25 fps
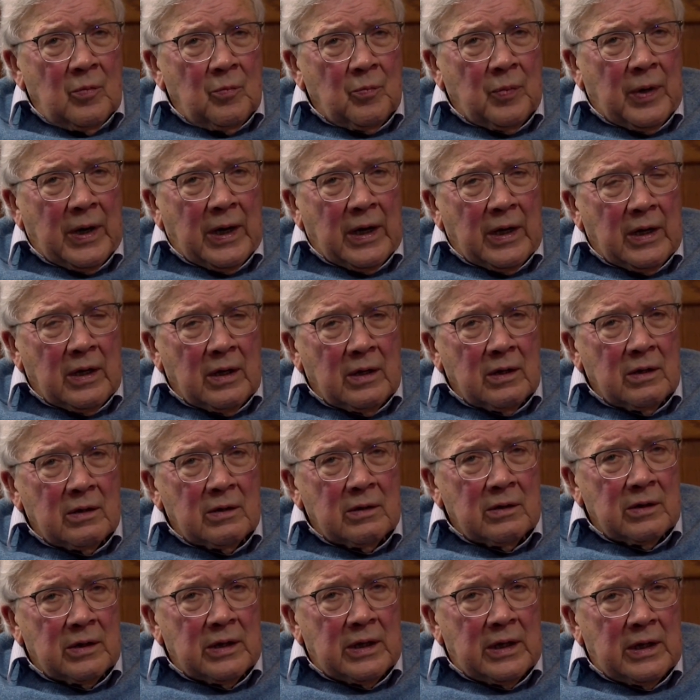by
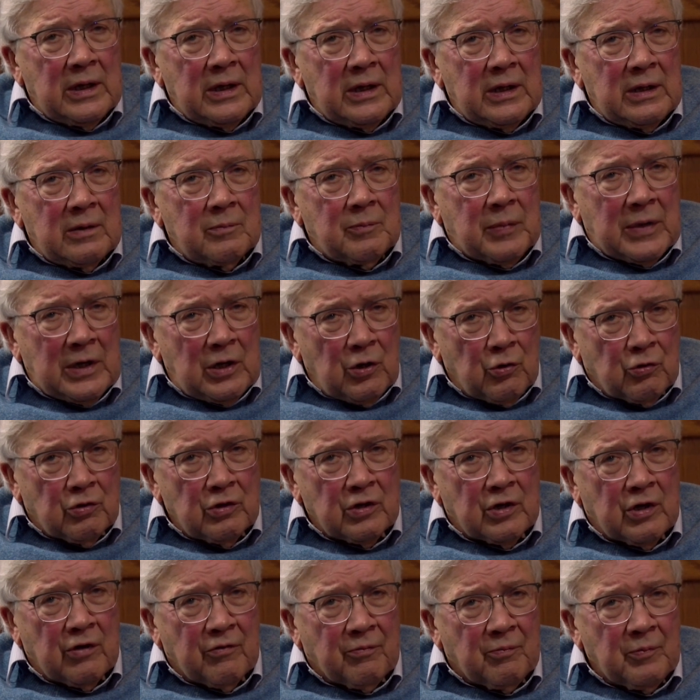
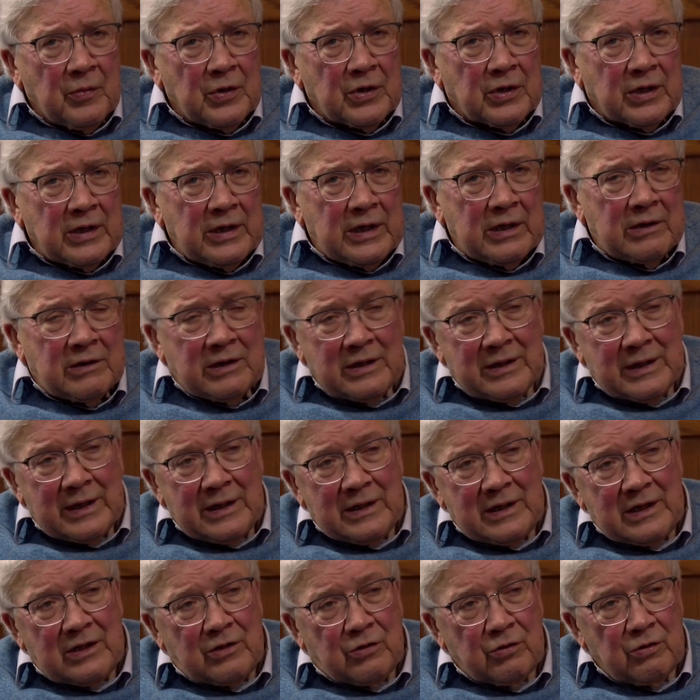local government in
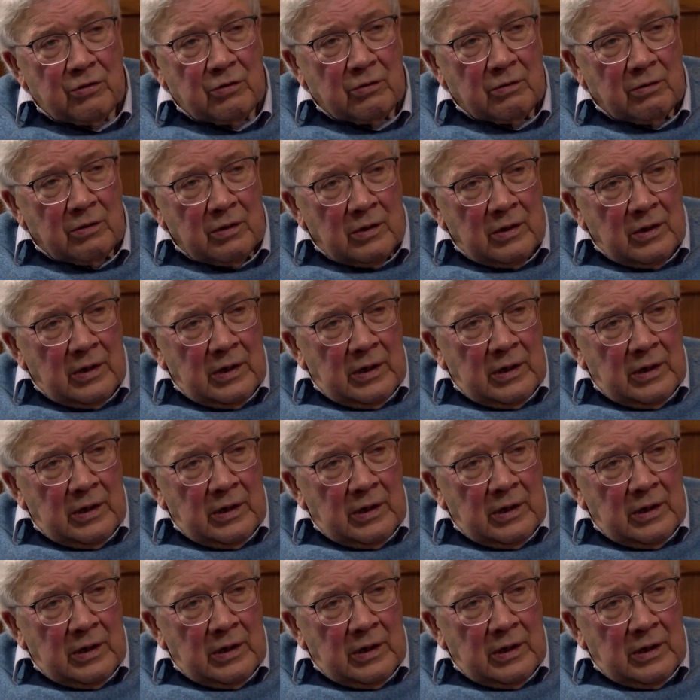1892.